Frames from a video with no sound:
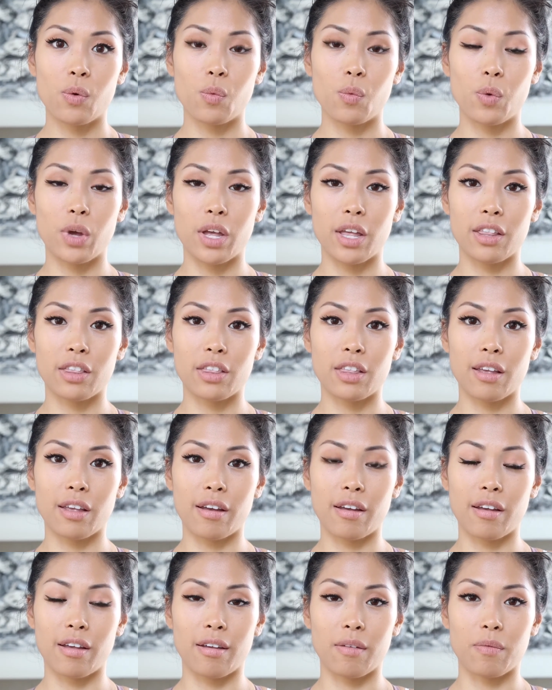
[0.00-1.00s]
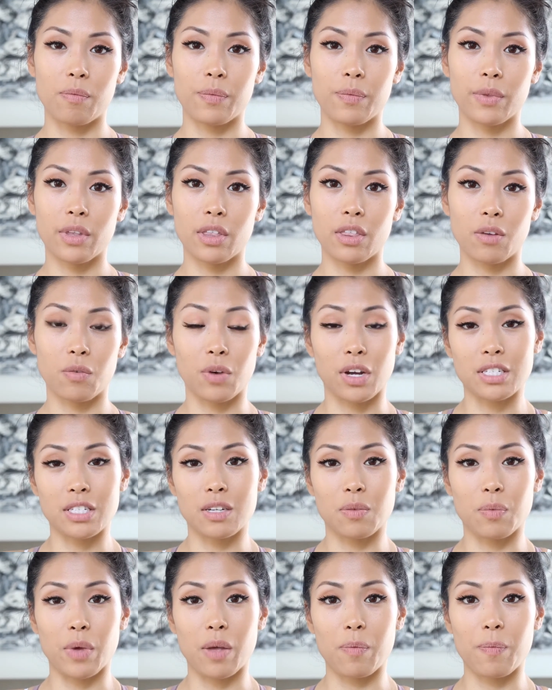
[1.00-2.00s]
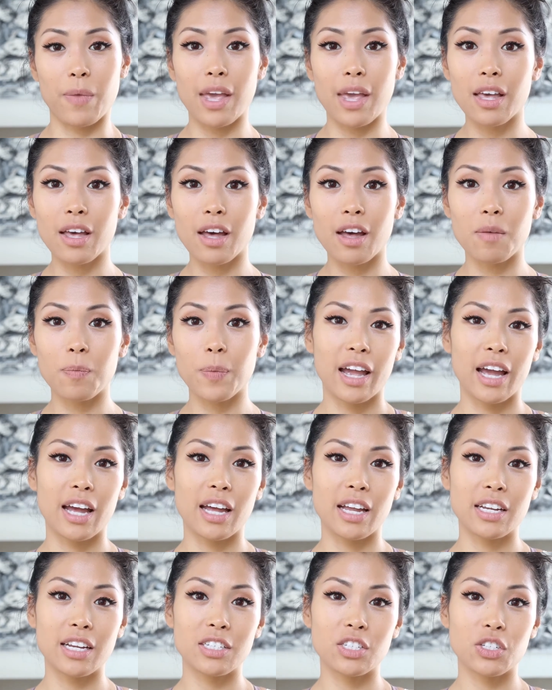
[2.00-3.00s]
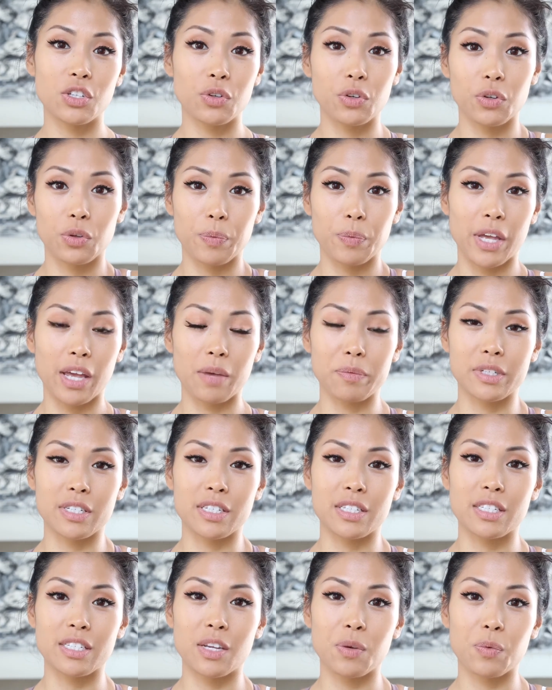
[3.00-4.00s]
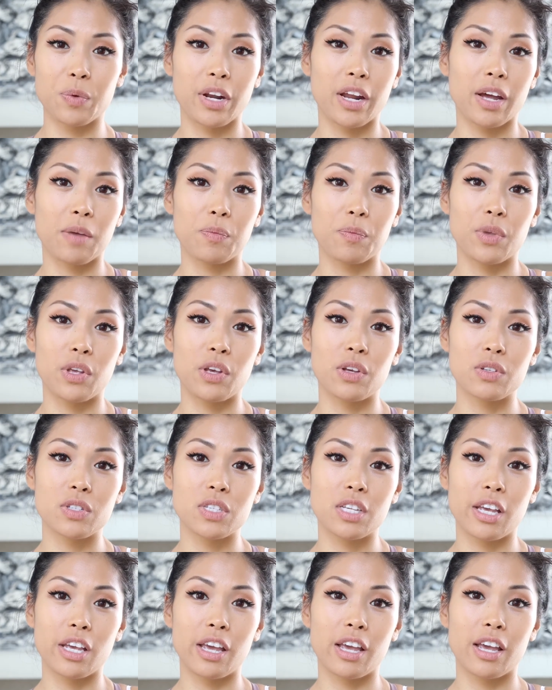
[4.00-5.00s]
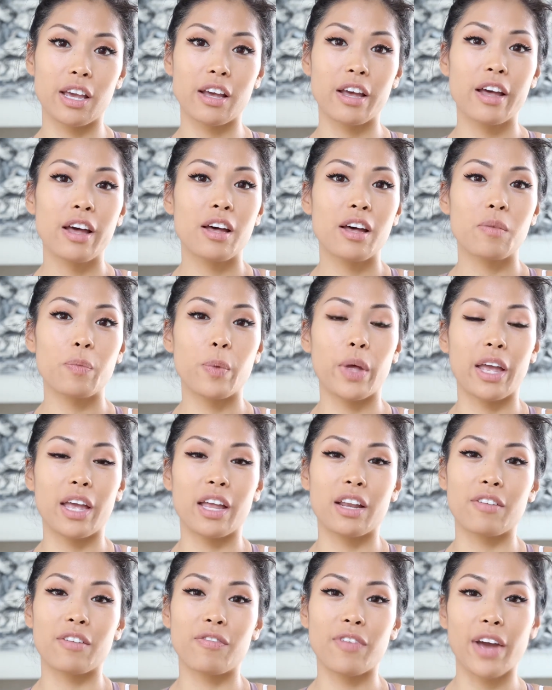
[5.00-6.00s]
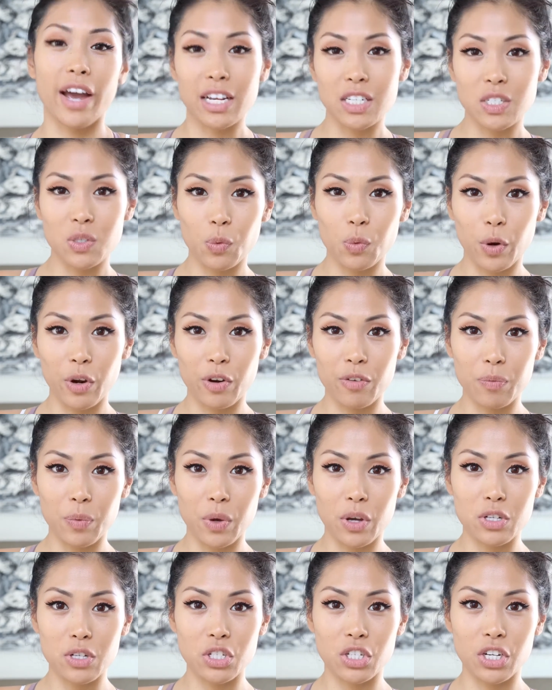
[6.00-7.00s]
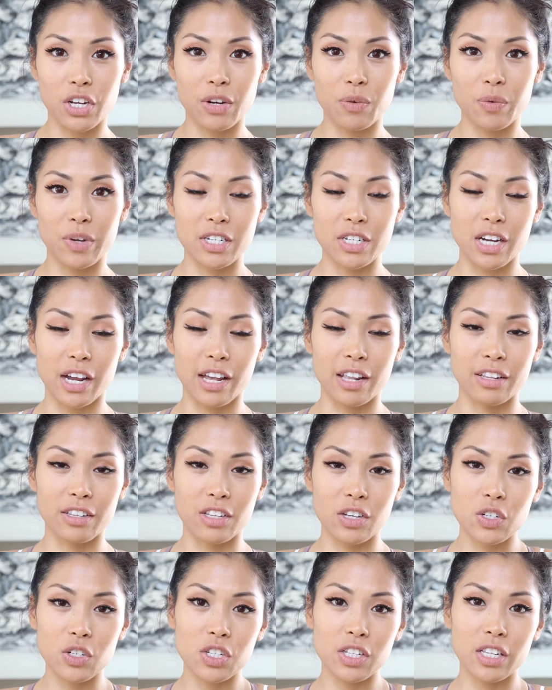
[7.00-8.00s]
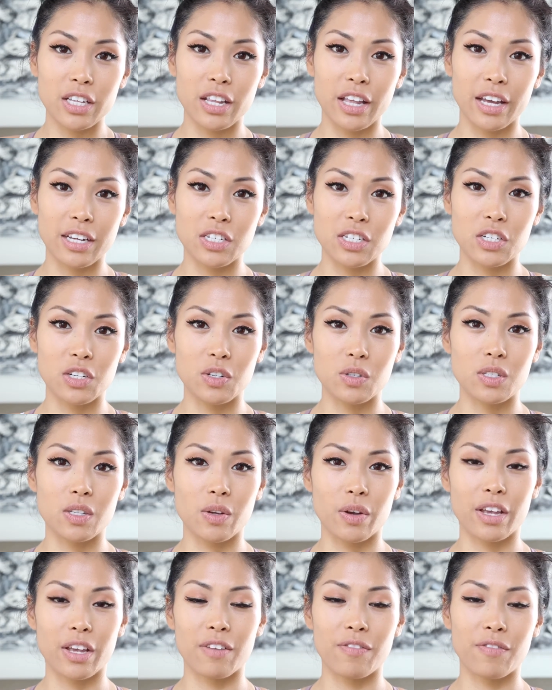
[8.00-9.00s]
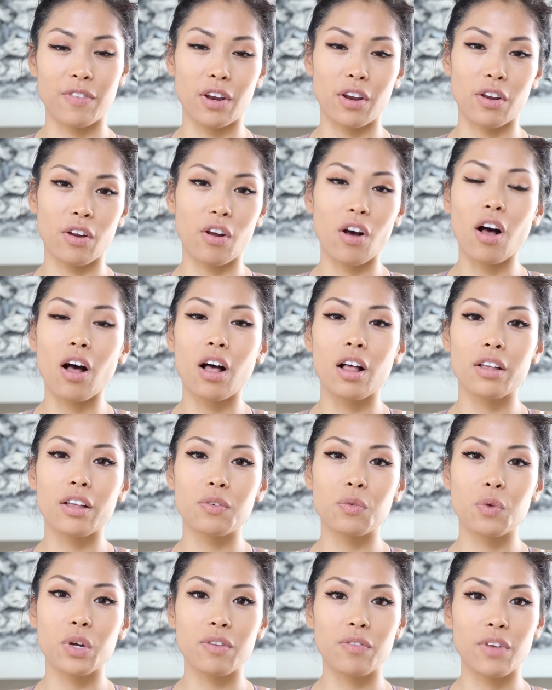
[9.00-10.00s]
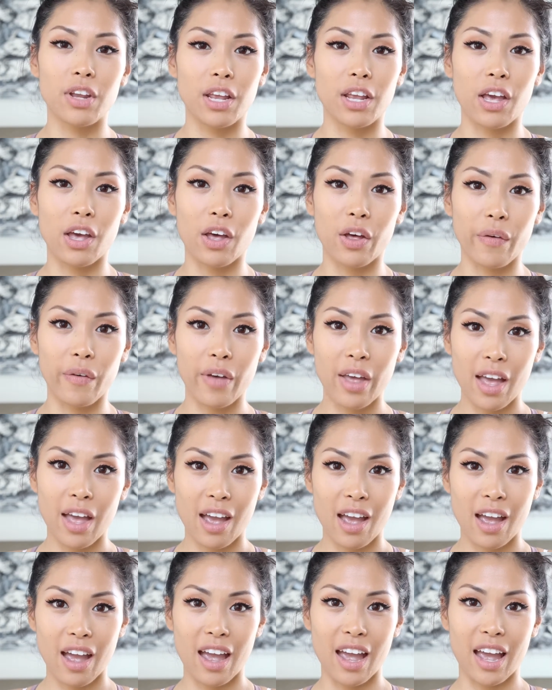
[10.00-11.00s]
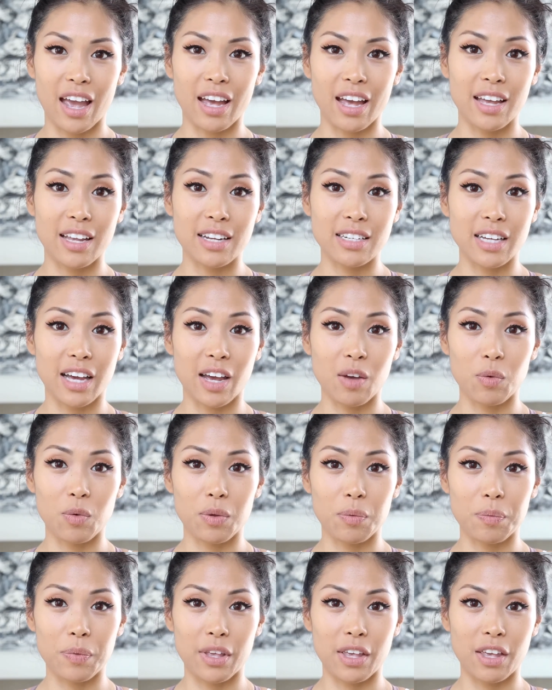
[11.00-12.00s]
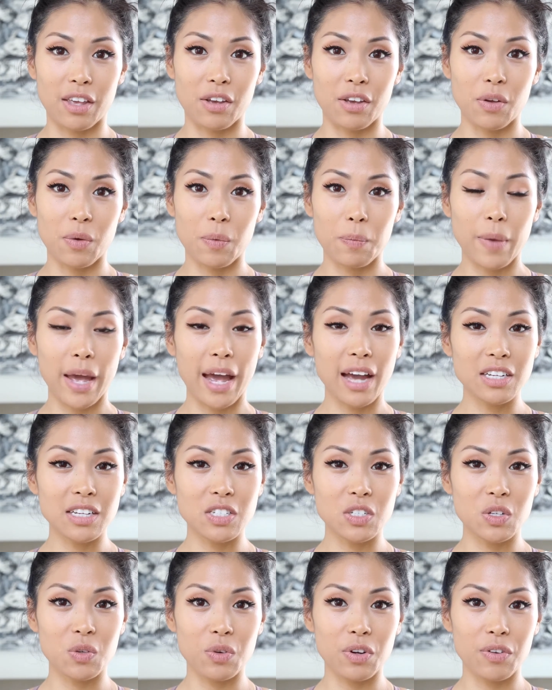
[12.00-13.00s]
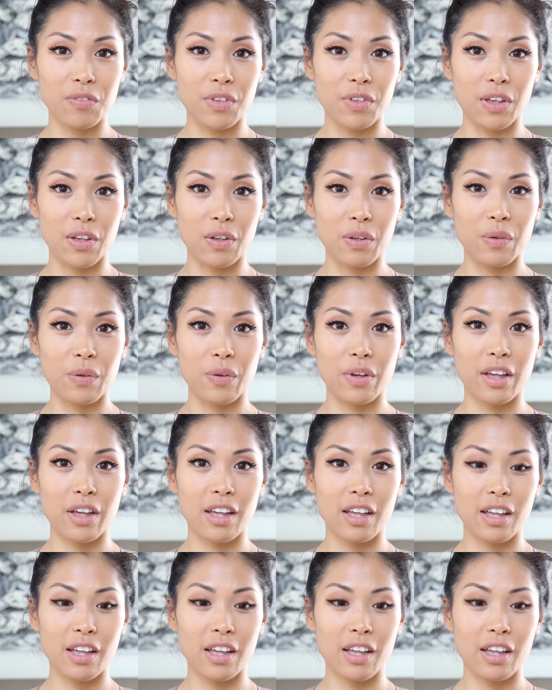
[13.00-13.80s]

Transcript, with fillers: with um, the rest of my makeup and you'll be able to see what I'm using but in fast forward motion which I usually like to do so I can fit it all in one video and I will be back to review